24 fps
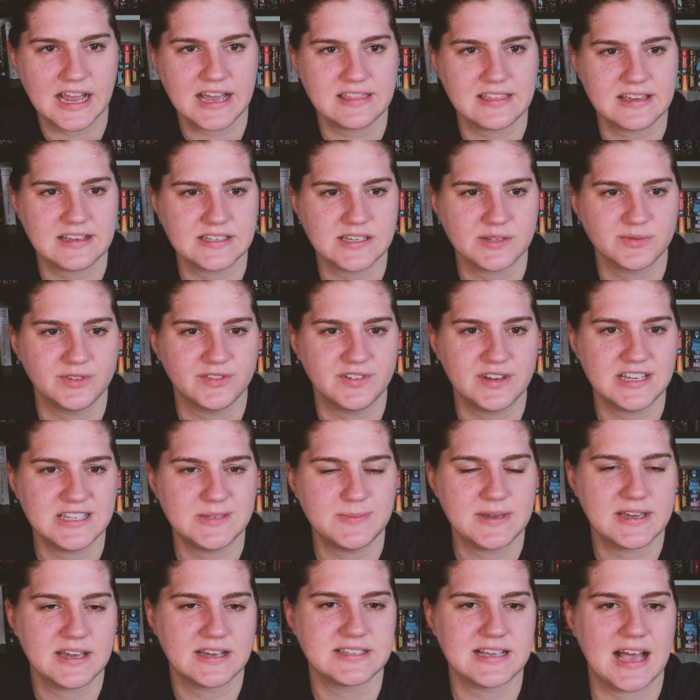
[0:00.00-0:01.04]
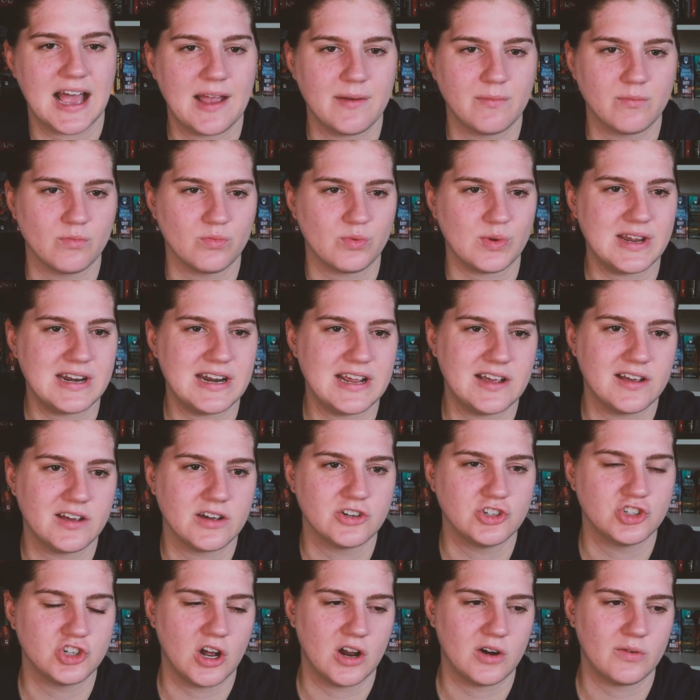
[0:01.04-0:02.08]
I think some of it is because I'm reading
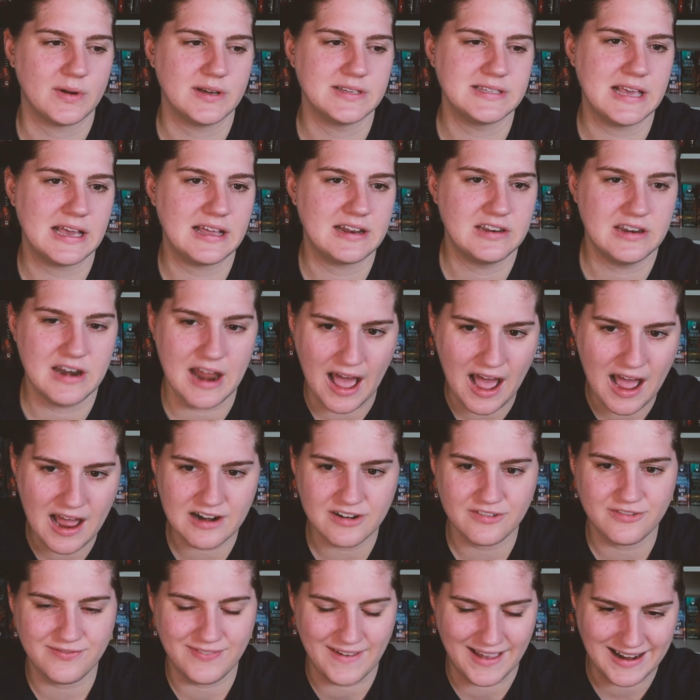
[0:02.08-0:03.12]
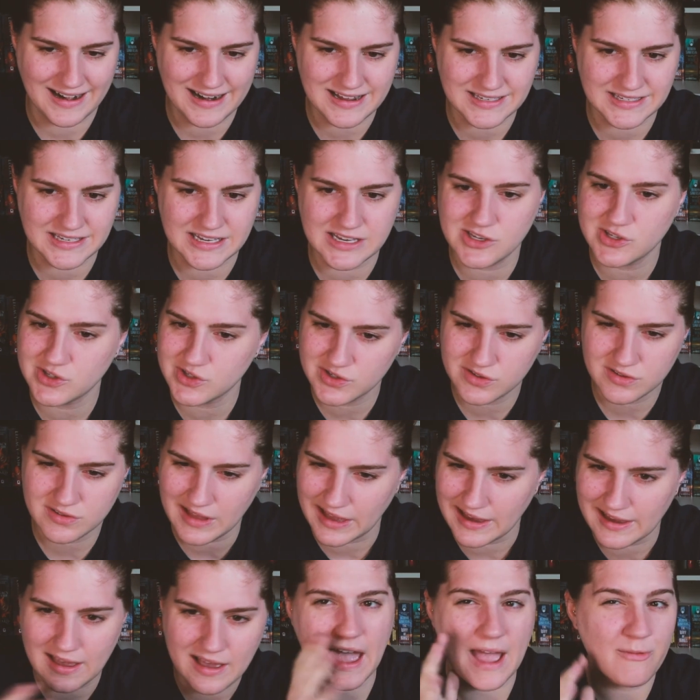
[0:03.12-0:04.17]
genres, not fantasies.
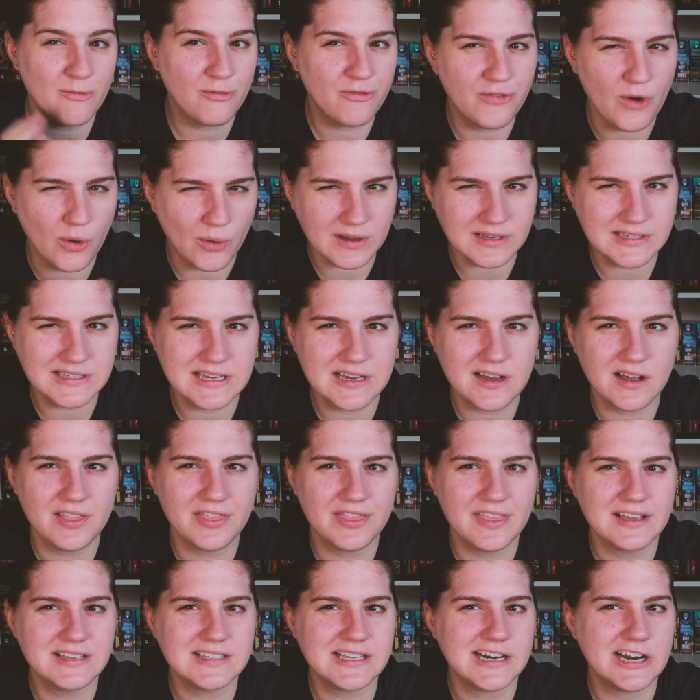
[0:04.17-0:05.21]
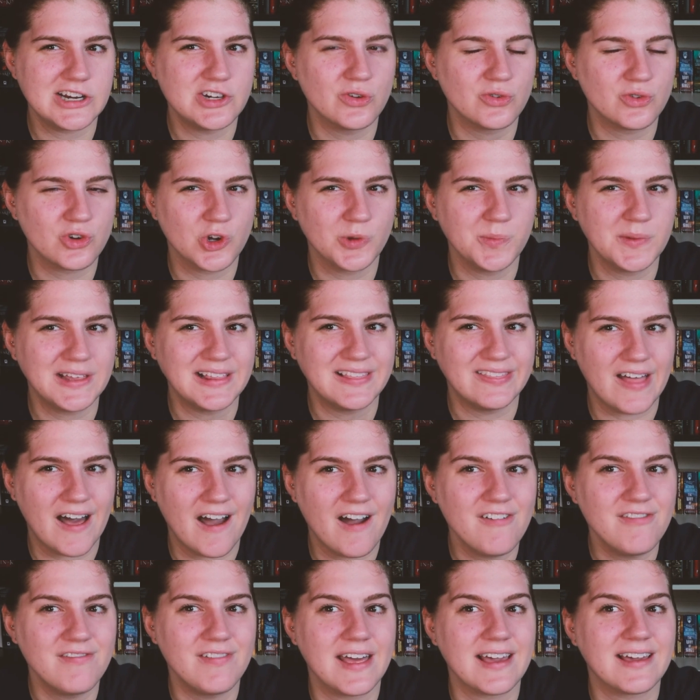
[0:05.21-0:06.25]
Like I'm focusing on things that I don't normally
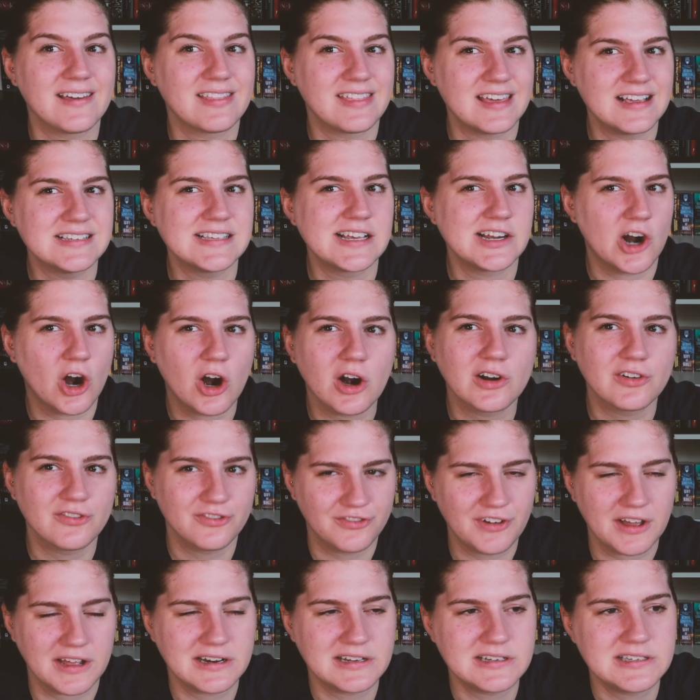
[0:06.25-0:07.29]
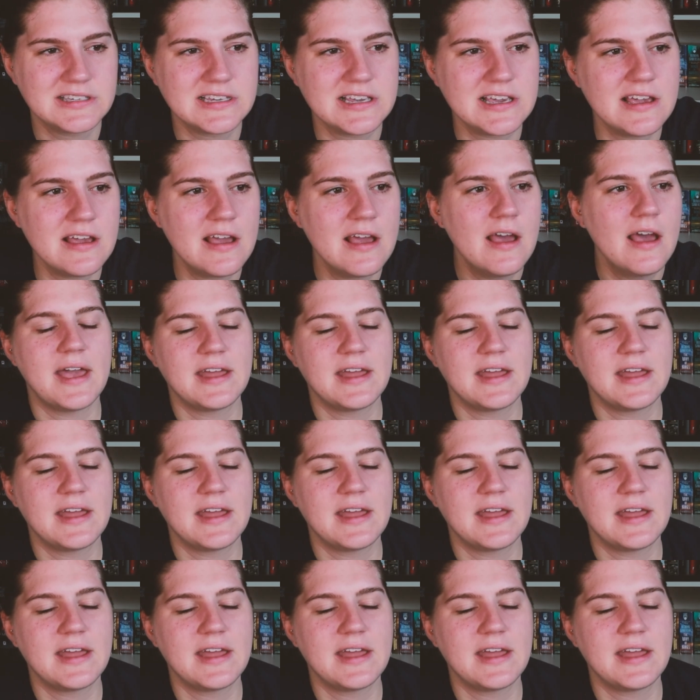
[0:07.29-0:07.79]
love, like things that aren't fantasy.